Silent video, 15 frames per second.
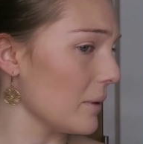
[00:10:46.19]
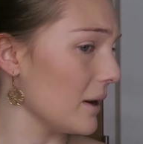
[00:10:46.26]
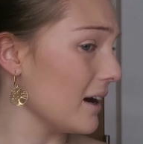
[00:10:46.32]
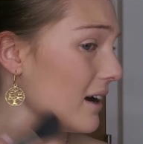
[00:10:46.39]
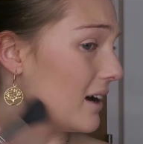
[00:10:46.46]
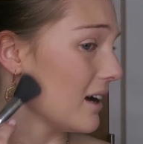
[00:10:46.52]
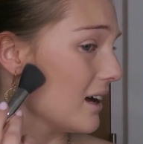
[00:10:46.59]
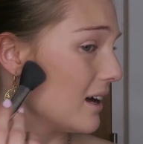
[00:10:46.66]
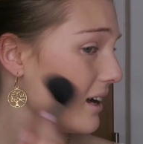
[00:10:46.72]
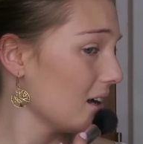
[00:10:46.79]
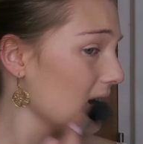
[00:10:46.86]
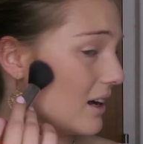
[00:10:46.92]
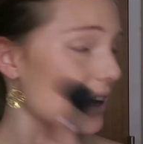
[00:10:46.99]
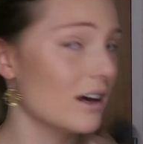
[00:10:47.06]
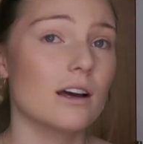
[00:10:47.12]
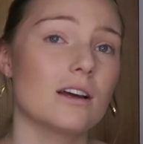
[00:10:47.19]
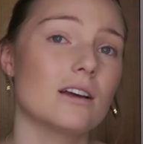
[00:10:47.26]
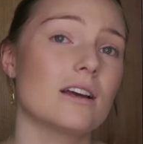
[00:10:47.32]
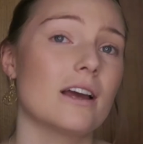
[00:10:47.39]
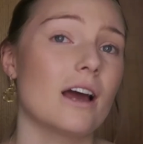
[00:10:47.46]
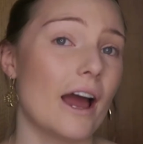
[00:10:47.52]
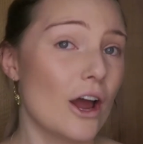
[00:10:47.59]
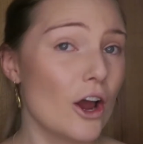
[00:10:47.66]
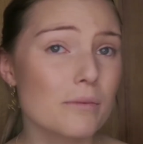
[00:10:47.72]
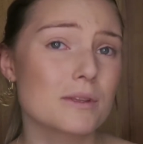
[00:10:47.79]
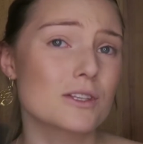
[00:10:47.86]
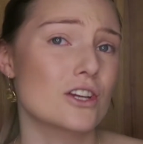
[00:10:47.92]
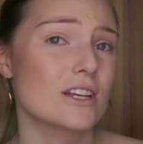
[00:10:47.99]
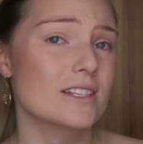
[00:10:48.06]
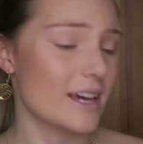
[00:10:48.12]
But I hope
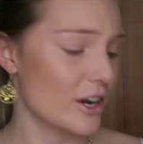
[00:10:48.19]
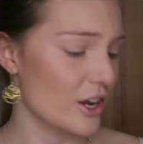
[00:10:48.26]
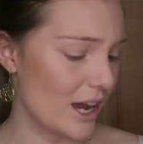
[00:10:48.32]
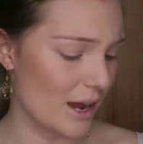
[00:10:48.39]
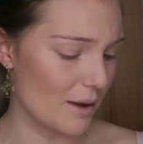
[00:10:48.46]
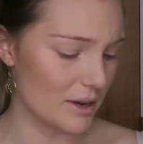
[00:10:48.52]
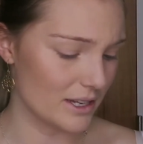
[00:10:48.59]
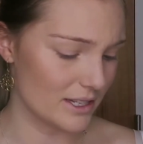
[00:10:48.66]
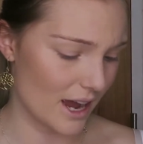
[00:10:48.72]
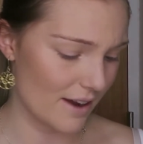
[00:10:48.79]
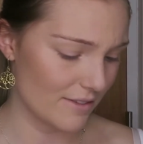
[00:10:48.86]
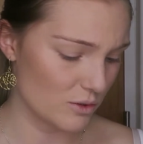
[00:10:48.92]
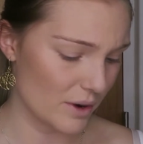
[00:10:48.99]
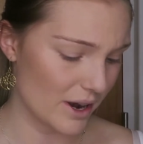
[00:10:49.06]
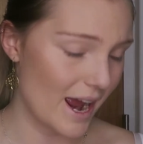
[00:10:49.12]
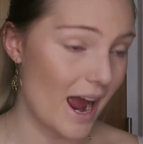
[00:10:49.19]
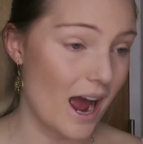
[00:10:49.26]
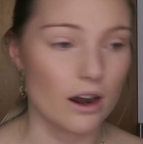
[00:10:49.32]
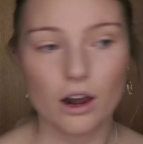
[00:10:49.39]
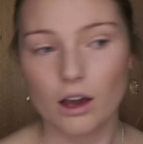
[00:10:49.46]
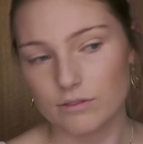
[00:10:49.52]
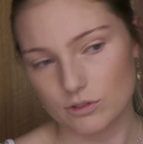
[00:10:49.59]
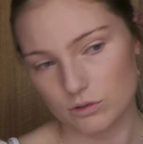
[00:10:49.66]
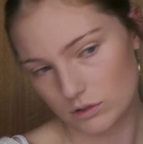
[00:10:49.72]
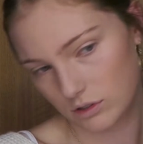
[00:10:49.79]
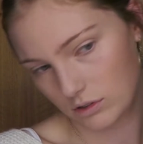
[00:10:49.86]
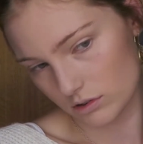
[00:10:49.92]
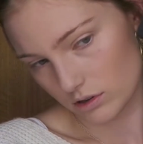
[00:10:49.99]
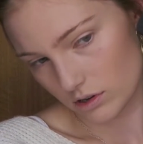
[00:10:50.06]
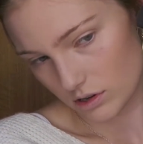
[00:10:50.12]
this turns out okay because I have to wear it out
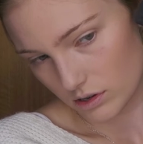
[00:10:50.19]
afterwards.